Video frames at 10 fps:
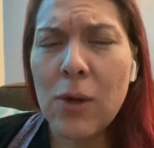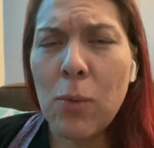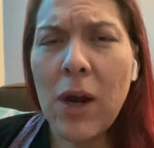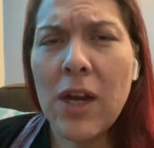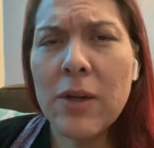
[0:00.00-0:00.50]

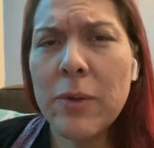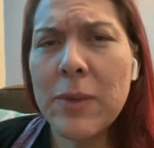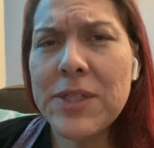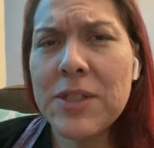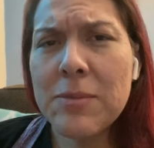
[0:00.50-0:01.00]
Why are we
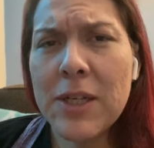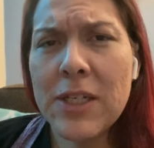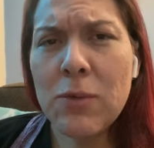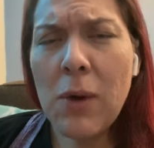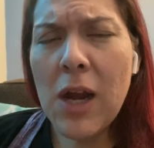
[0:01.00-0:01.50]
wasting
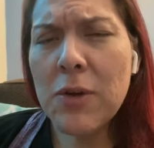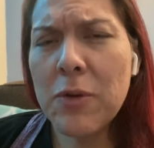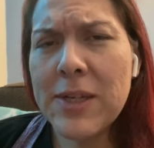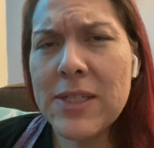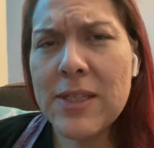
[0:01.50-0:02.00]
money? Why are we
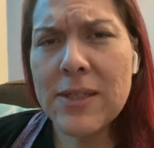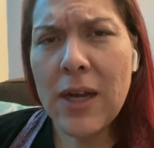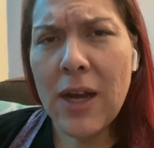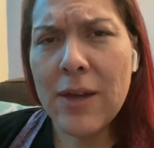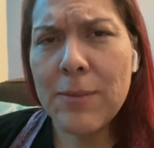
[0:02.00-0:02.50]
wasting
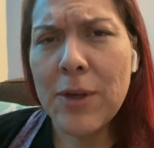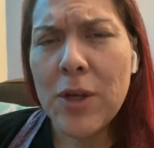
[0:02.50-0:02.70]
time?